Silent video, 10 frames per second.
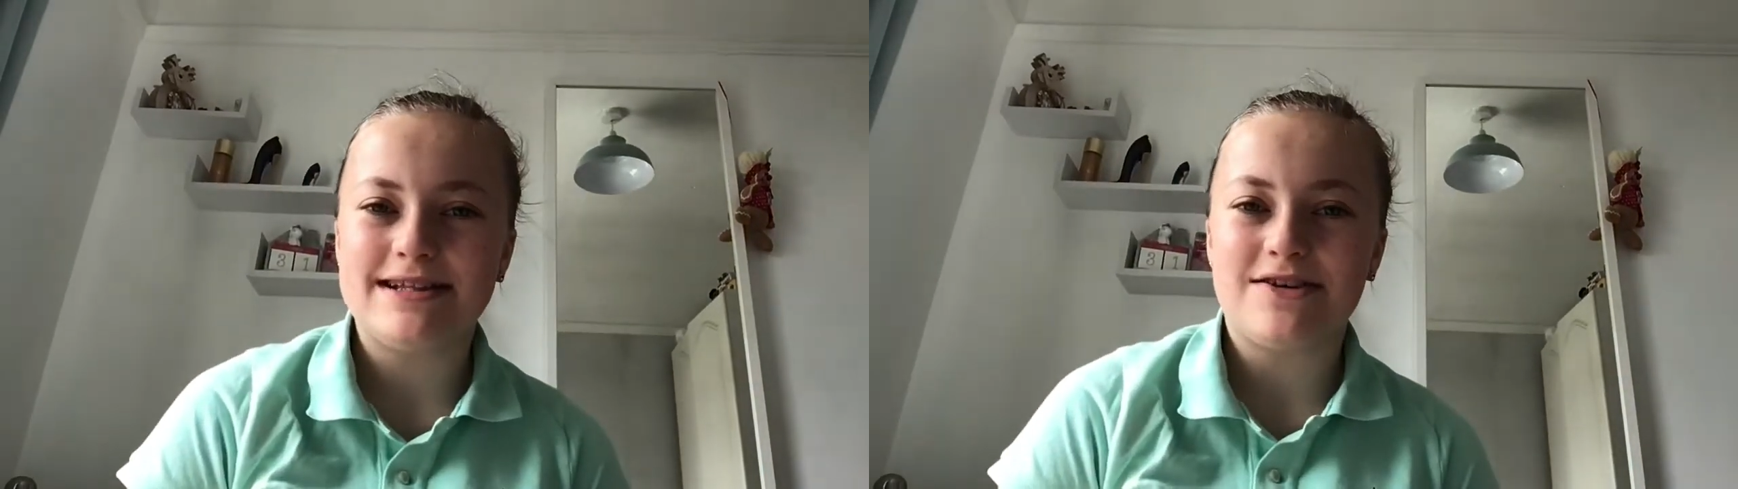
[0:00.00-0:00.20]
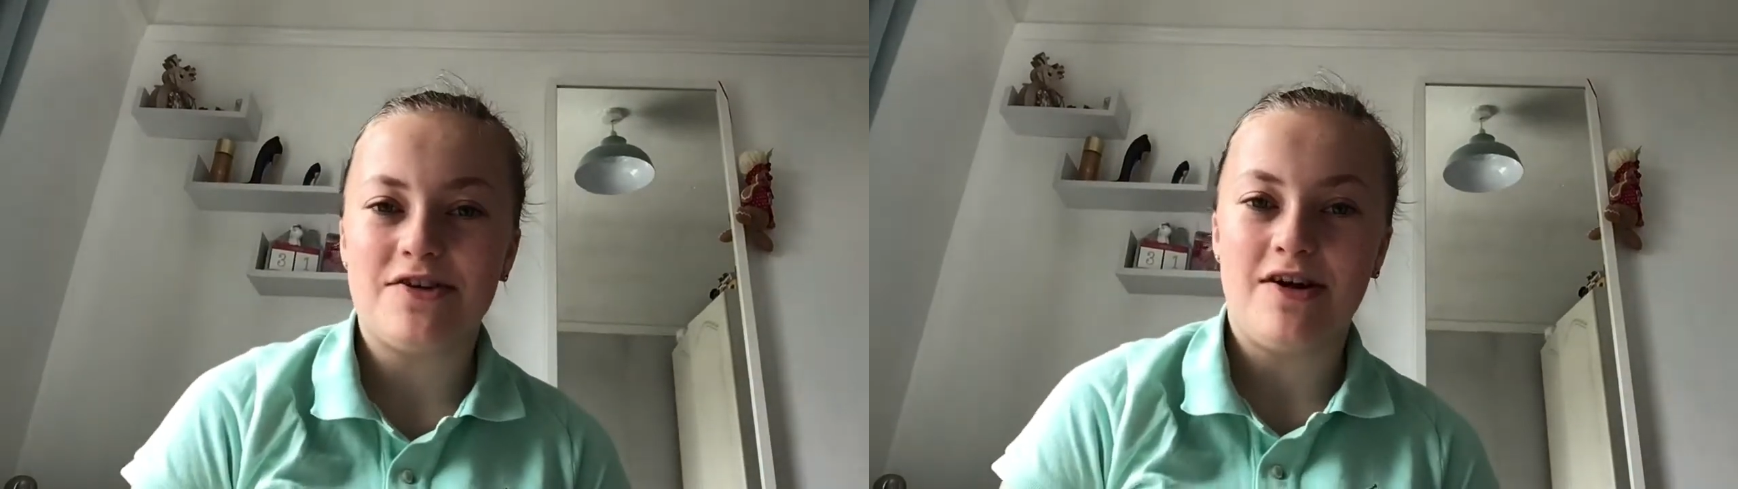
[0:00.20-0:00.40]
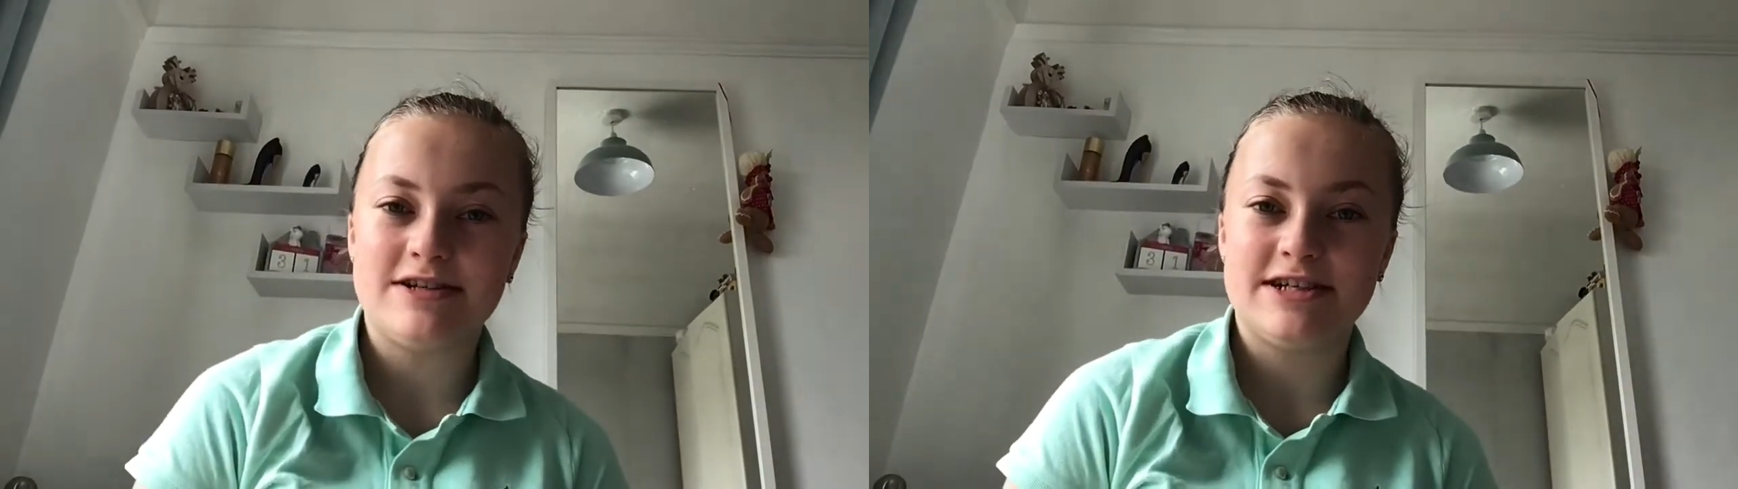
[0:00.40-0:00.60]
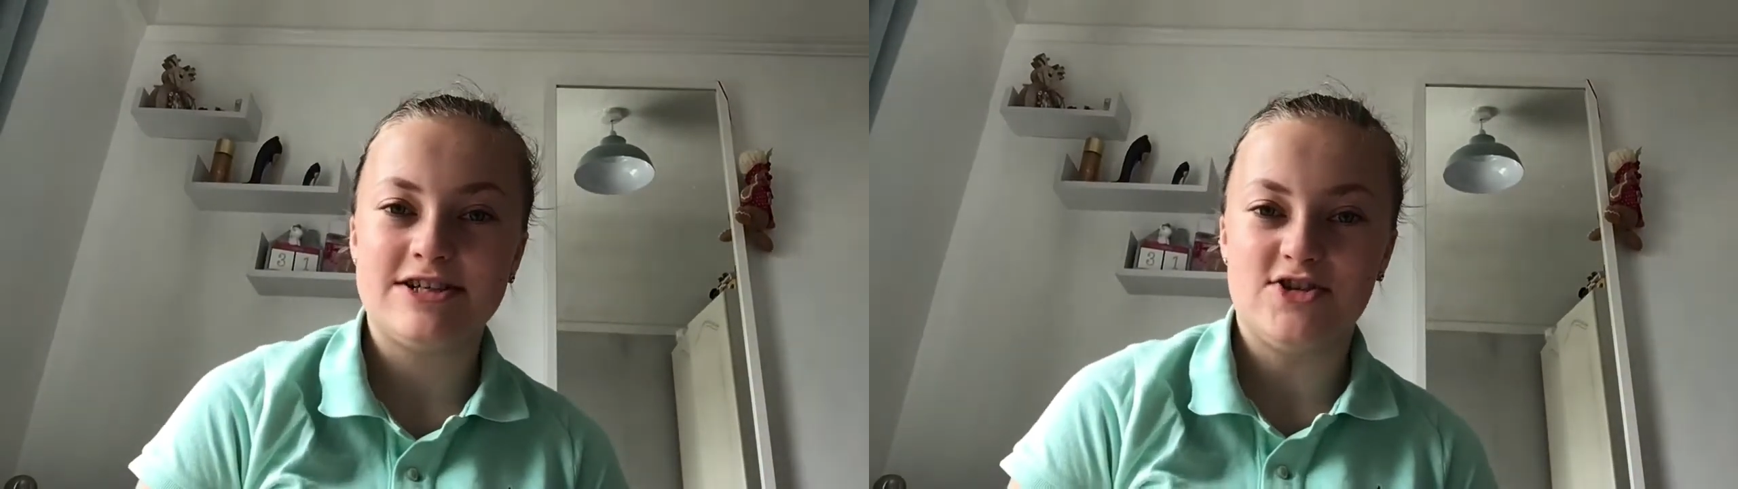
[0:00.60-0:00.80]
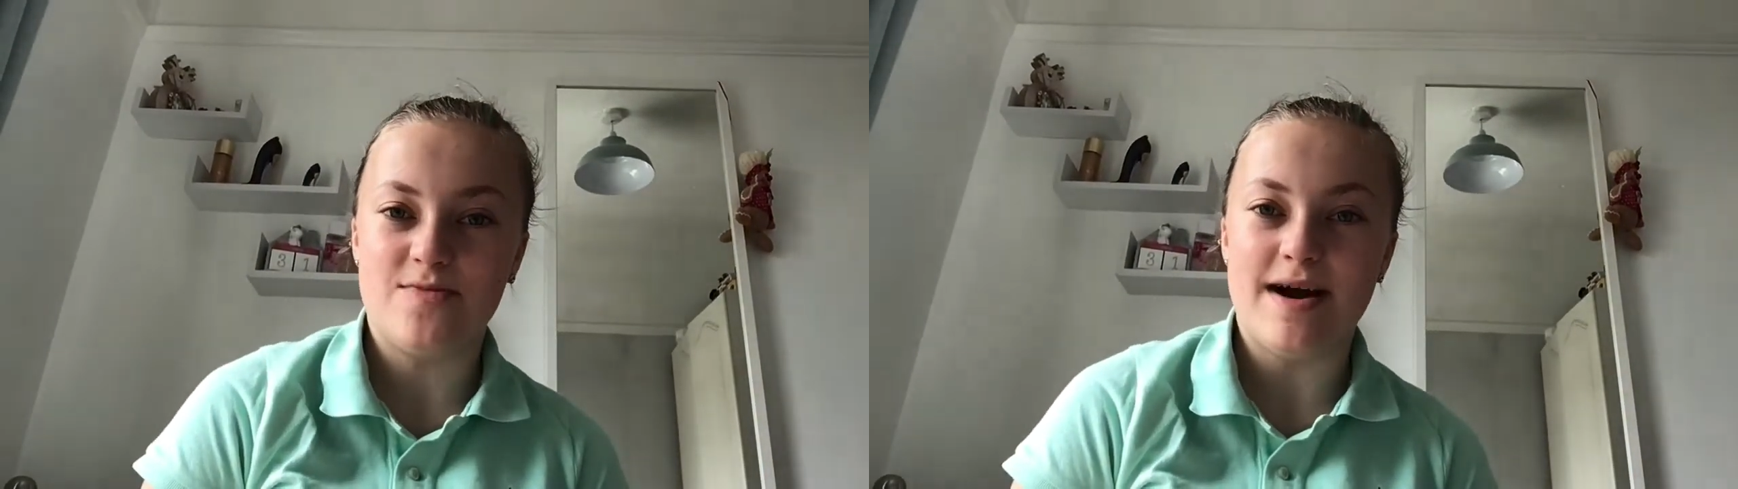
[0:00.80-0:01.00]
on holiday to
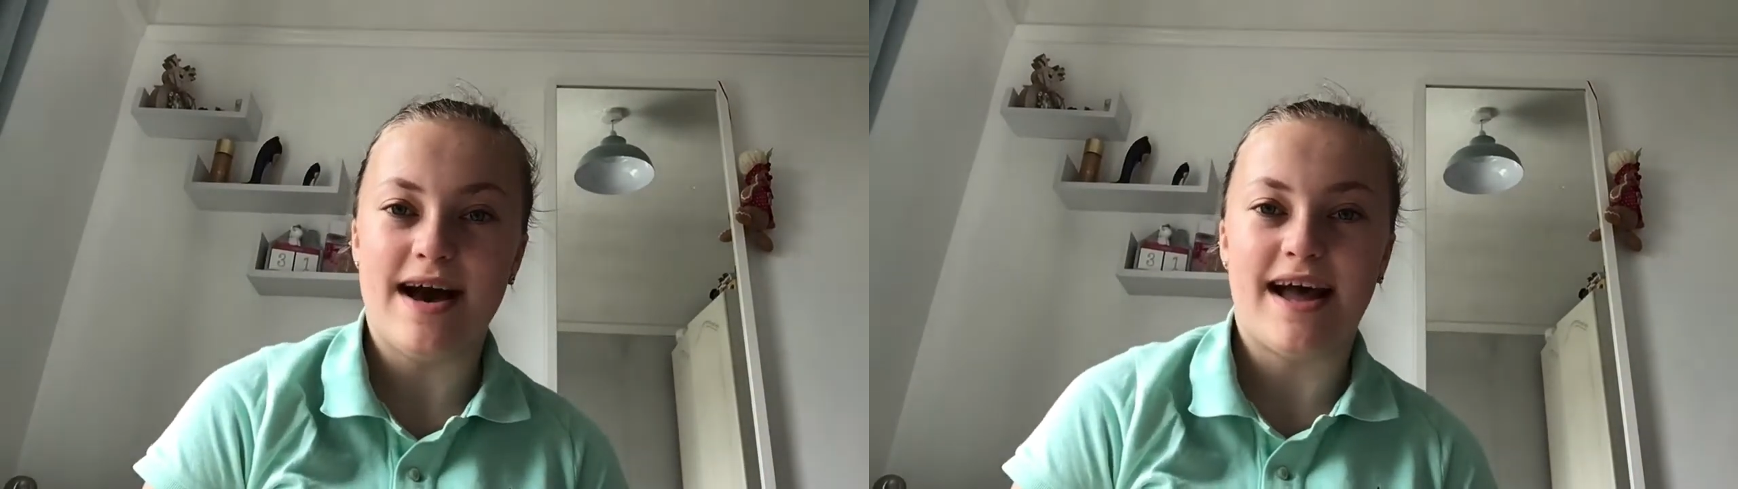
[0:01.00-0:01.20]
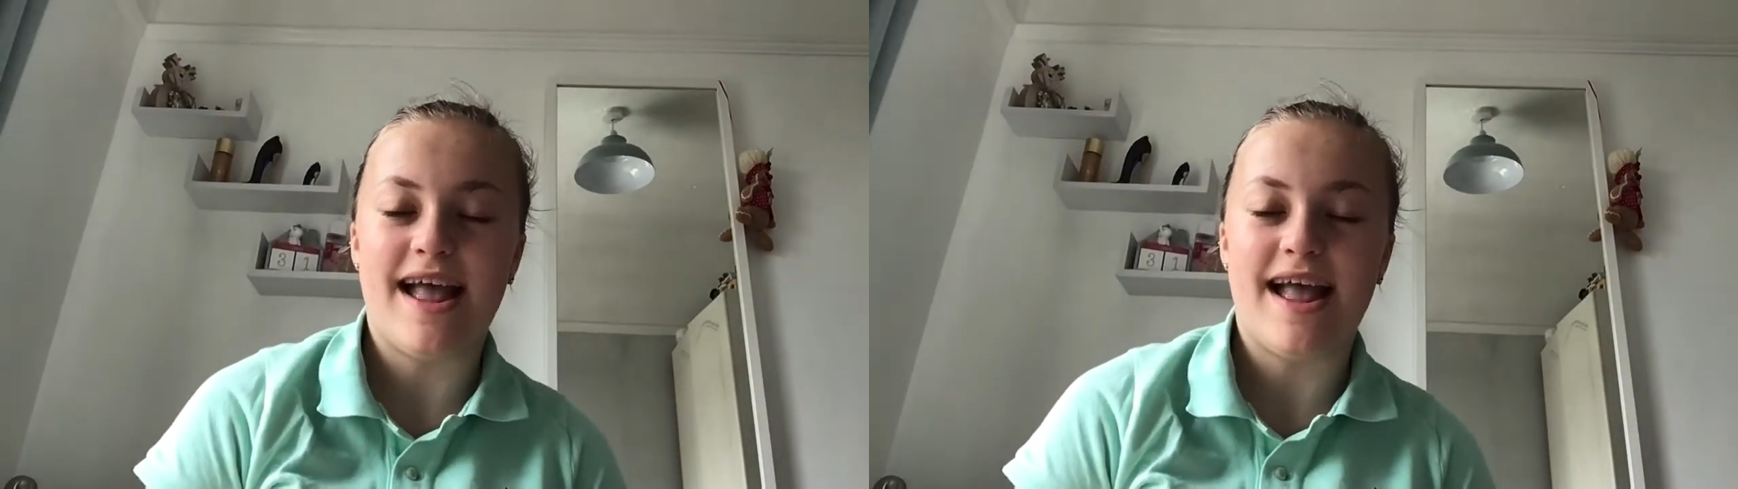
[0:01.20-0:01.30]
Dubai,